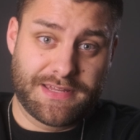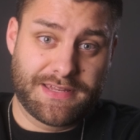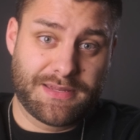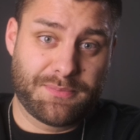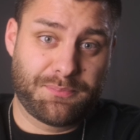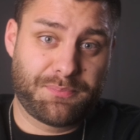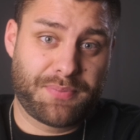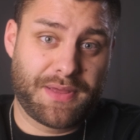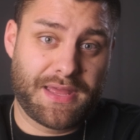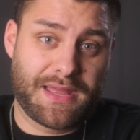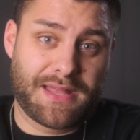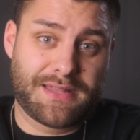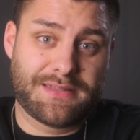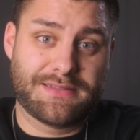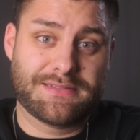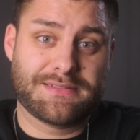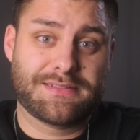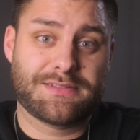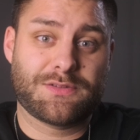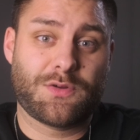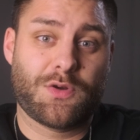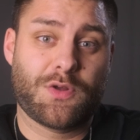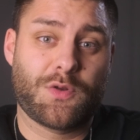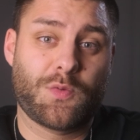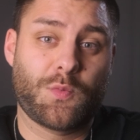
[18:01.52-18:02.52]

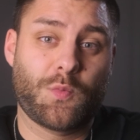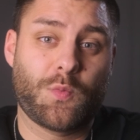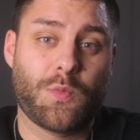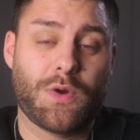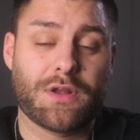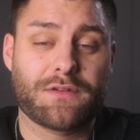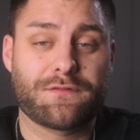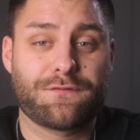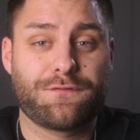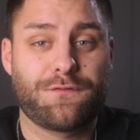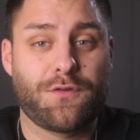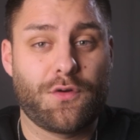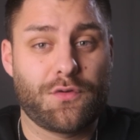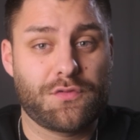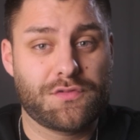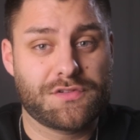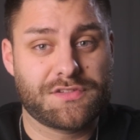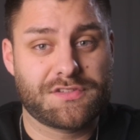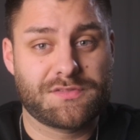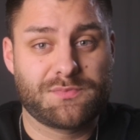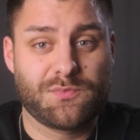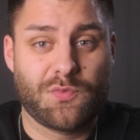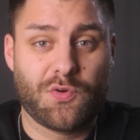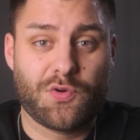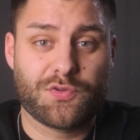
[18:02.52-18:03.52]
depends on what
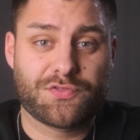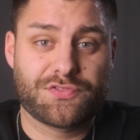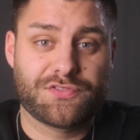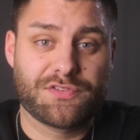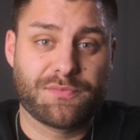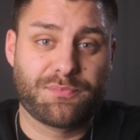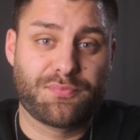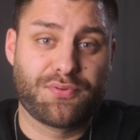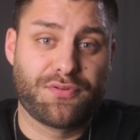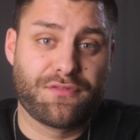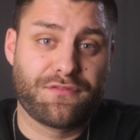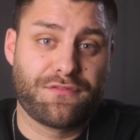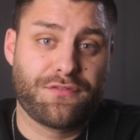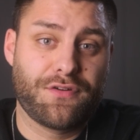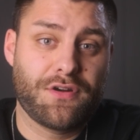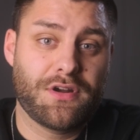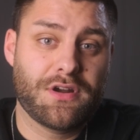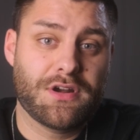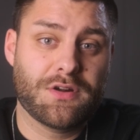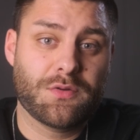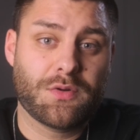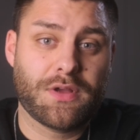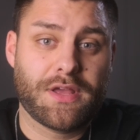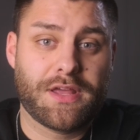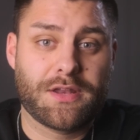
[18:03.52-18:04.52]
focus mode you
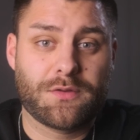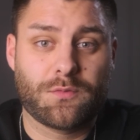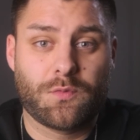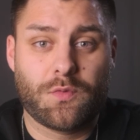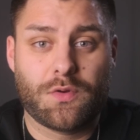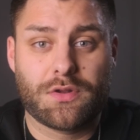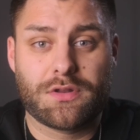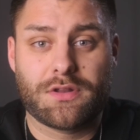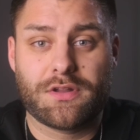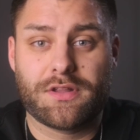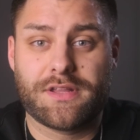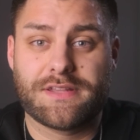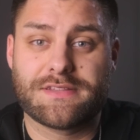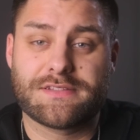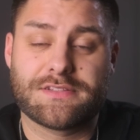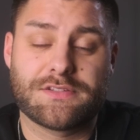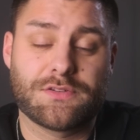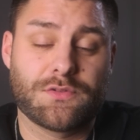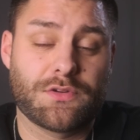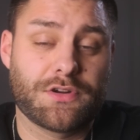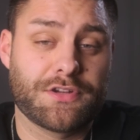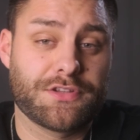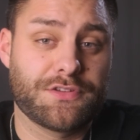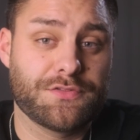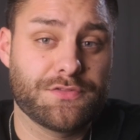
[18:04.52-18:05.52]
prefer and what lens
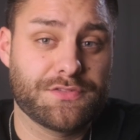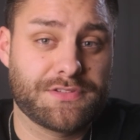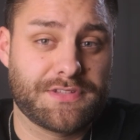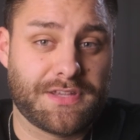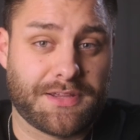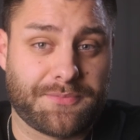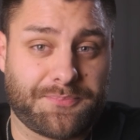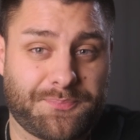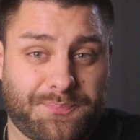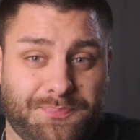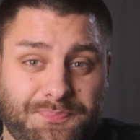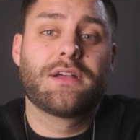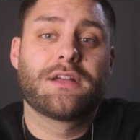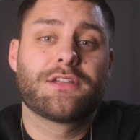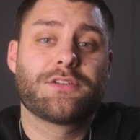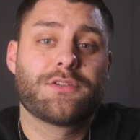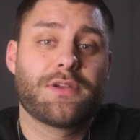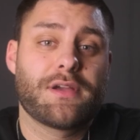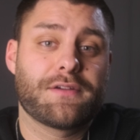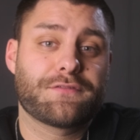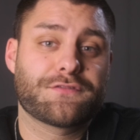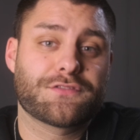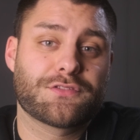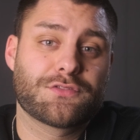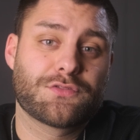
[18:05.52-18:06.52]
you are using.
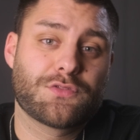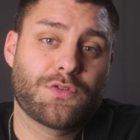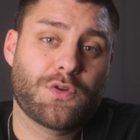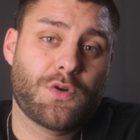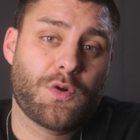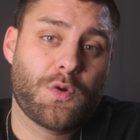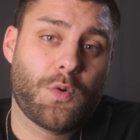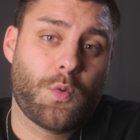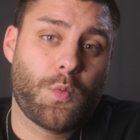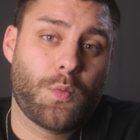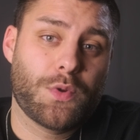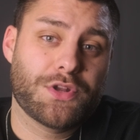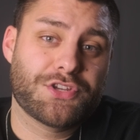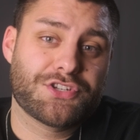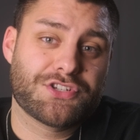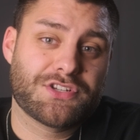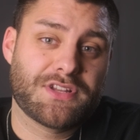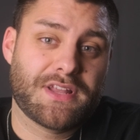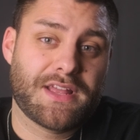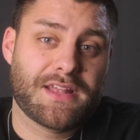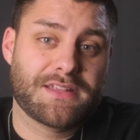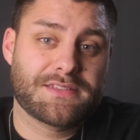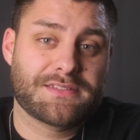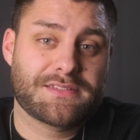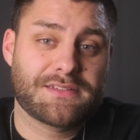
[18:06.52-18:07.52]
You have to know which
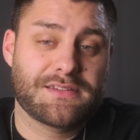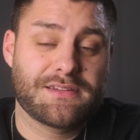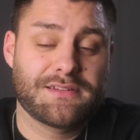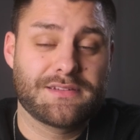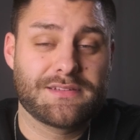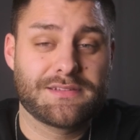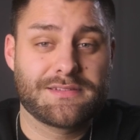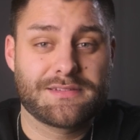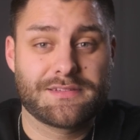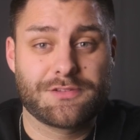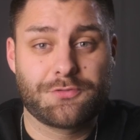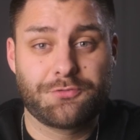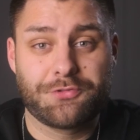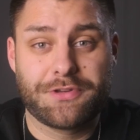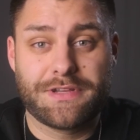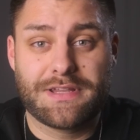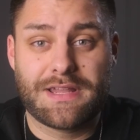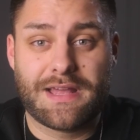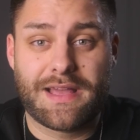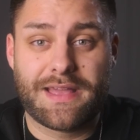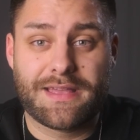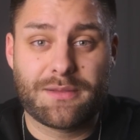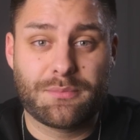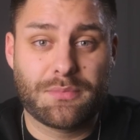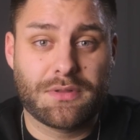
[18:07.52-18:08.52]
lens is
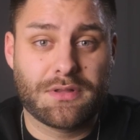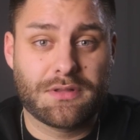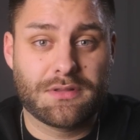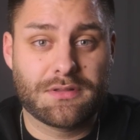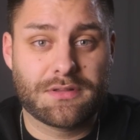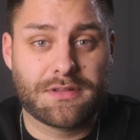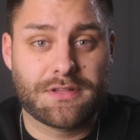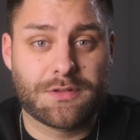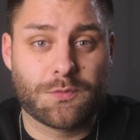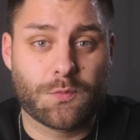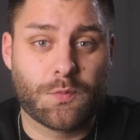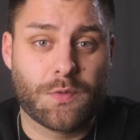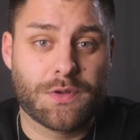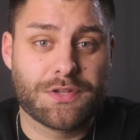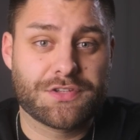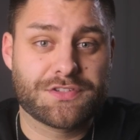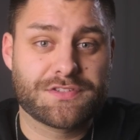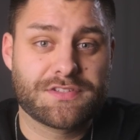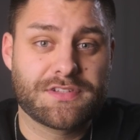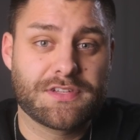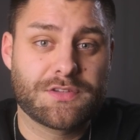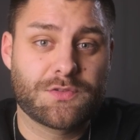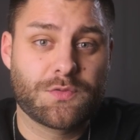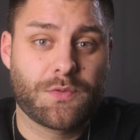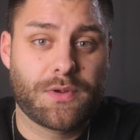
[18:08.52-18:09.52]
reliable in which
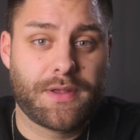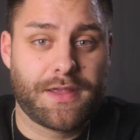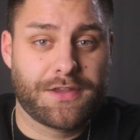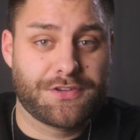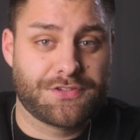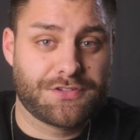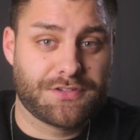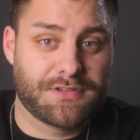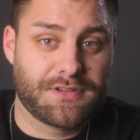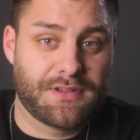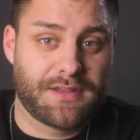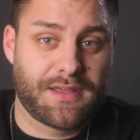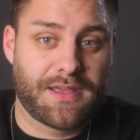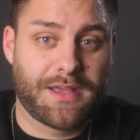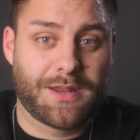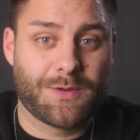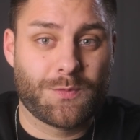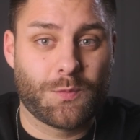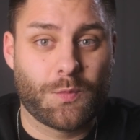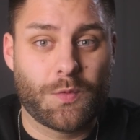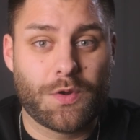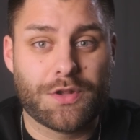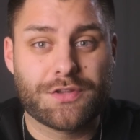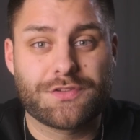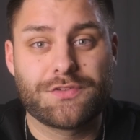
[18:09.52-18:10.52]
situation
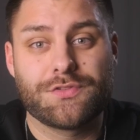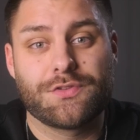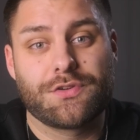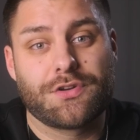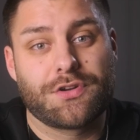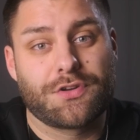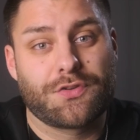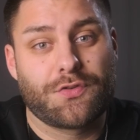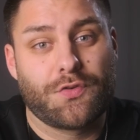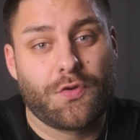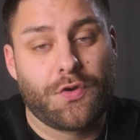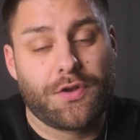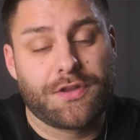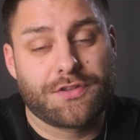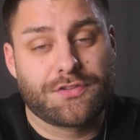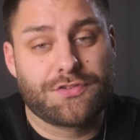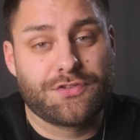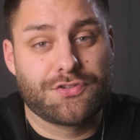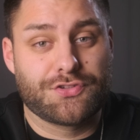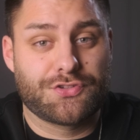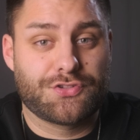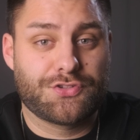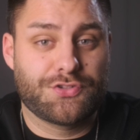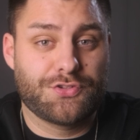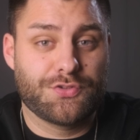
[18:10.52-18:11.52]
and what you're going
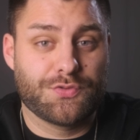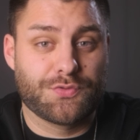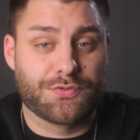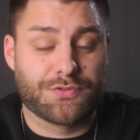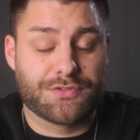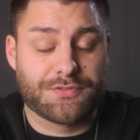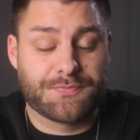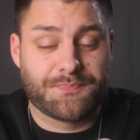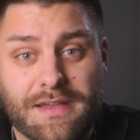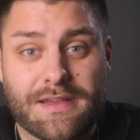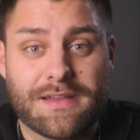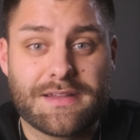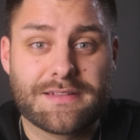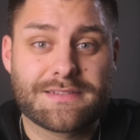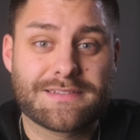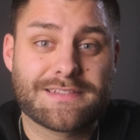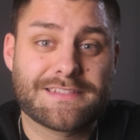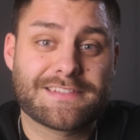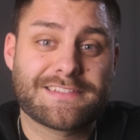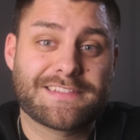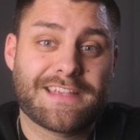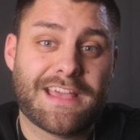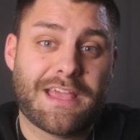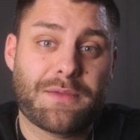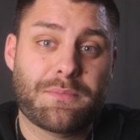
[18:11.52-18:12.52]
to shoot. It's
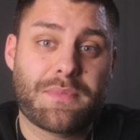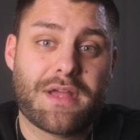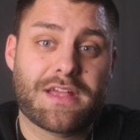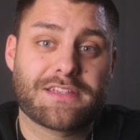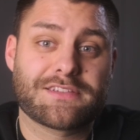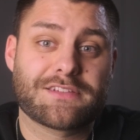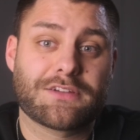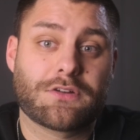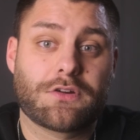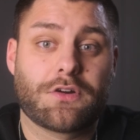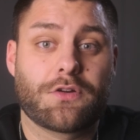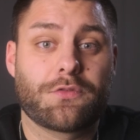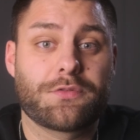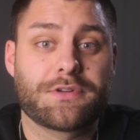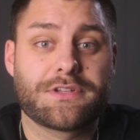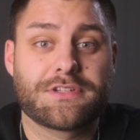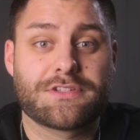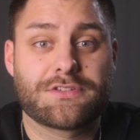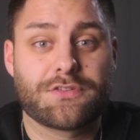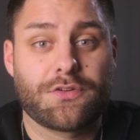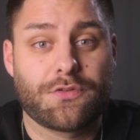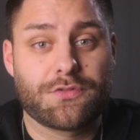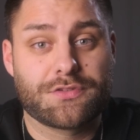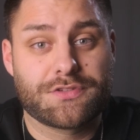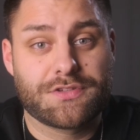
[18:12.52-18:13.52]
the same as I already
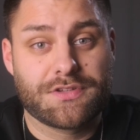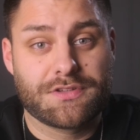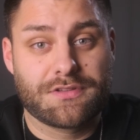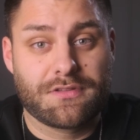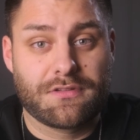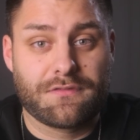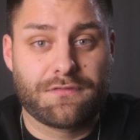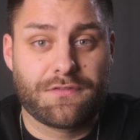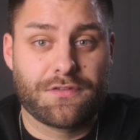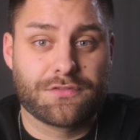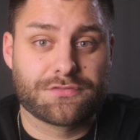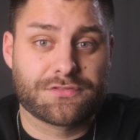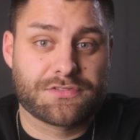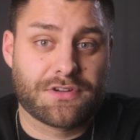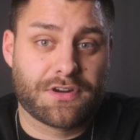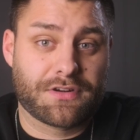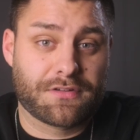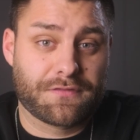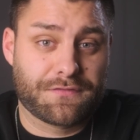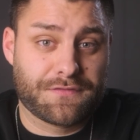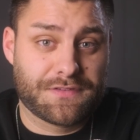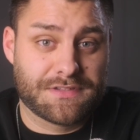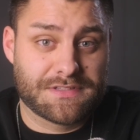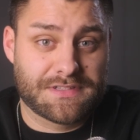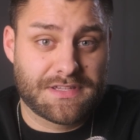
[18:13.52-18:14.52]
told you in the
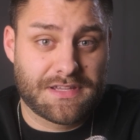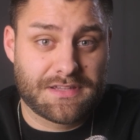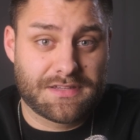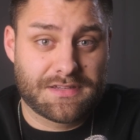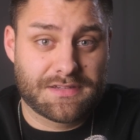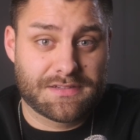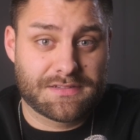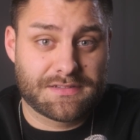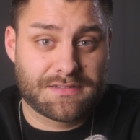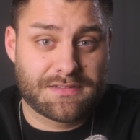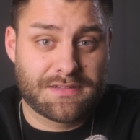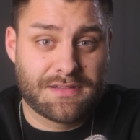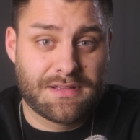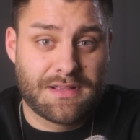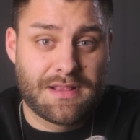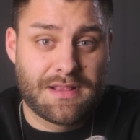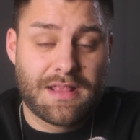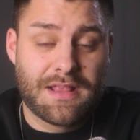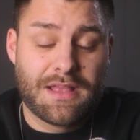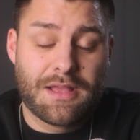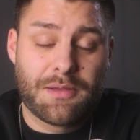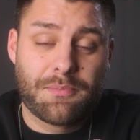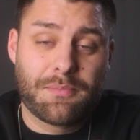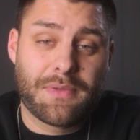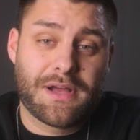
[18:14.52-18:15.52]
photography settings.
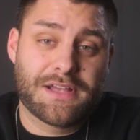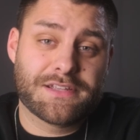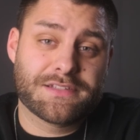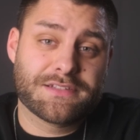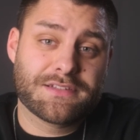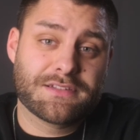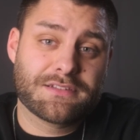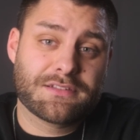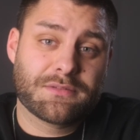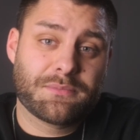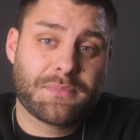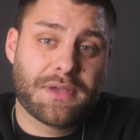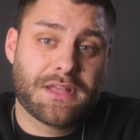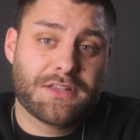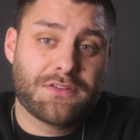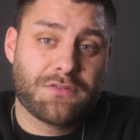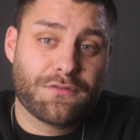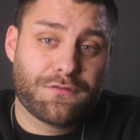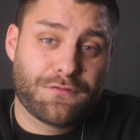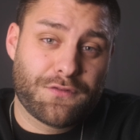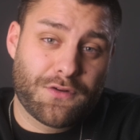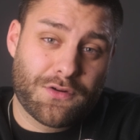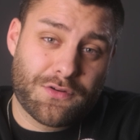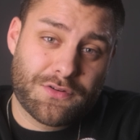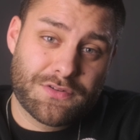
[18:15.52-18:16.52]
Master the
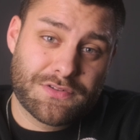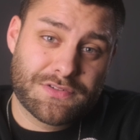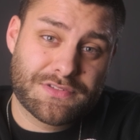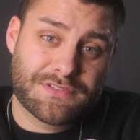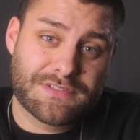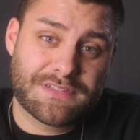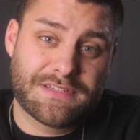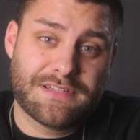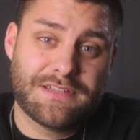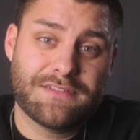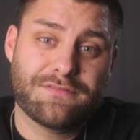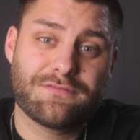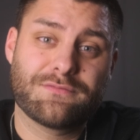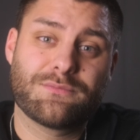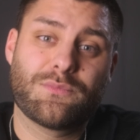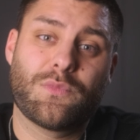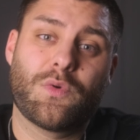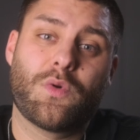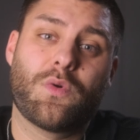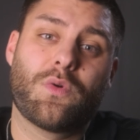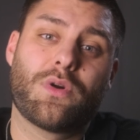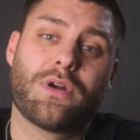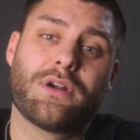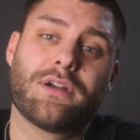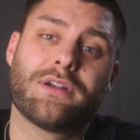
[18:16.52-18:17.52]
manual focus, even
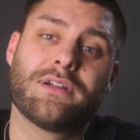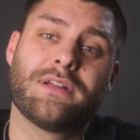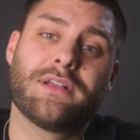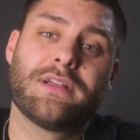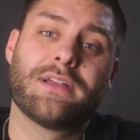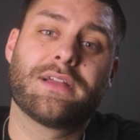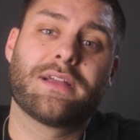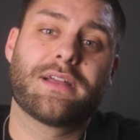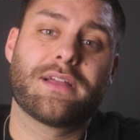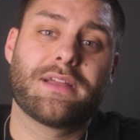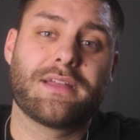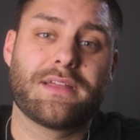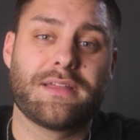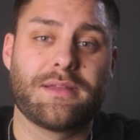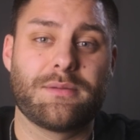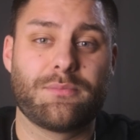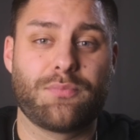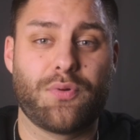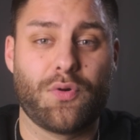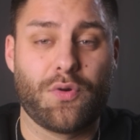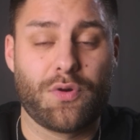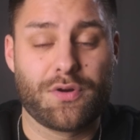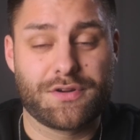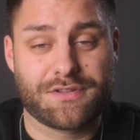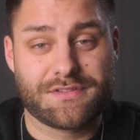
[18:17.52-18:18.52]
more
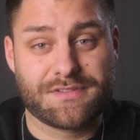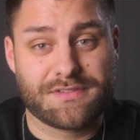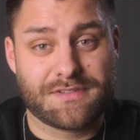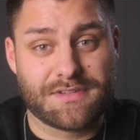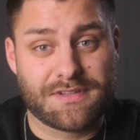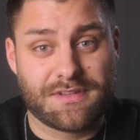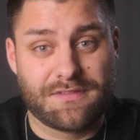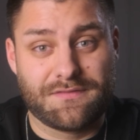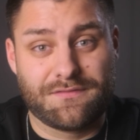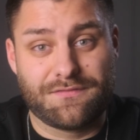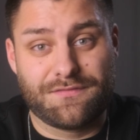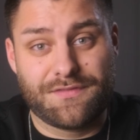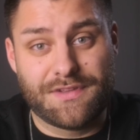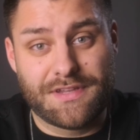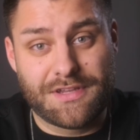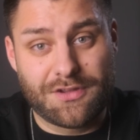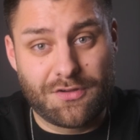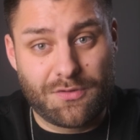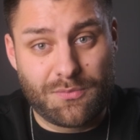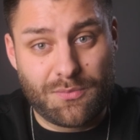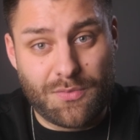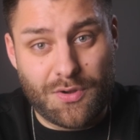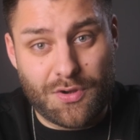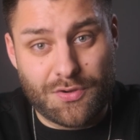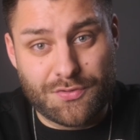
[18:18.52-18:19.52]
important in
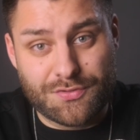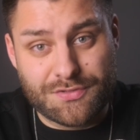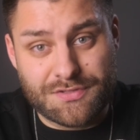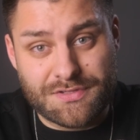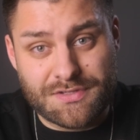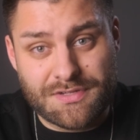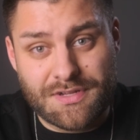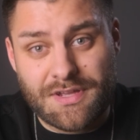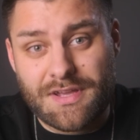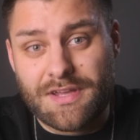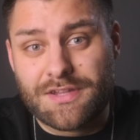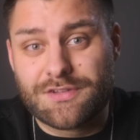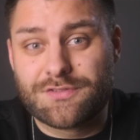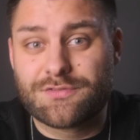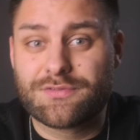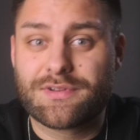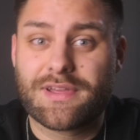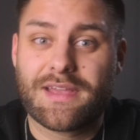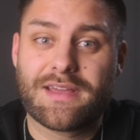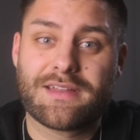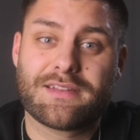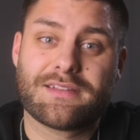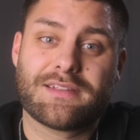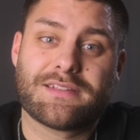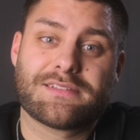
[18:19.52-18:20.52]
video mode, to
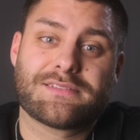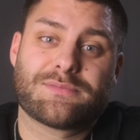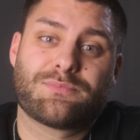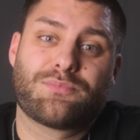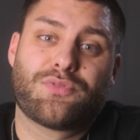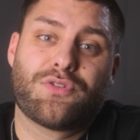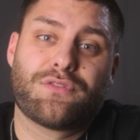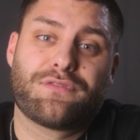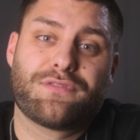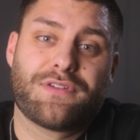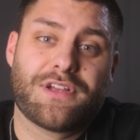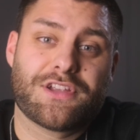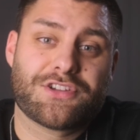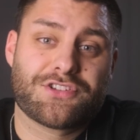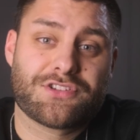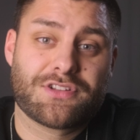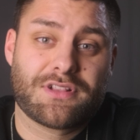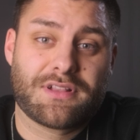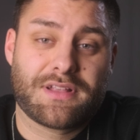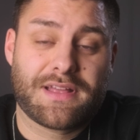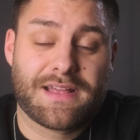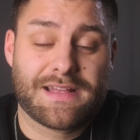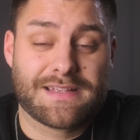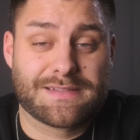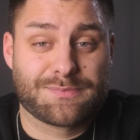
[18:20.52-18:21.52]
get as
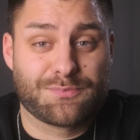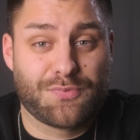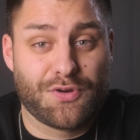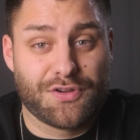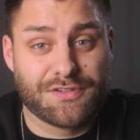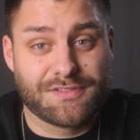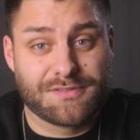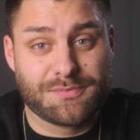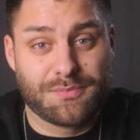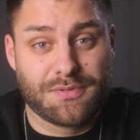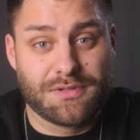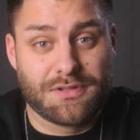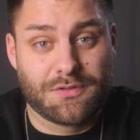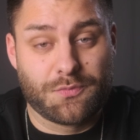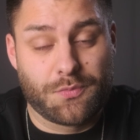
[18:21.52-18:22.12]
professional as possible